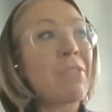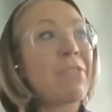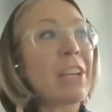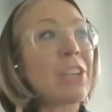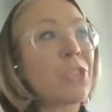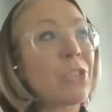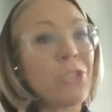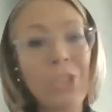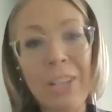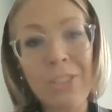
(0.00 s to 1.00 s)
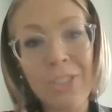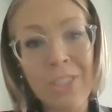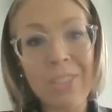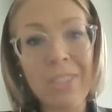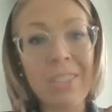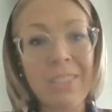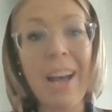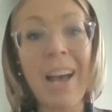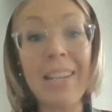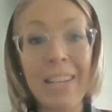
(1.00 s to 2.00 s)
fashion changes,
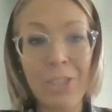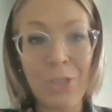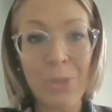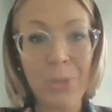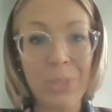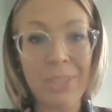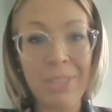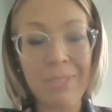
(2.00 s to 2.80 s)
style endures.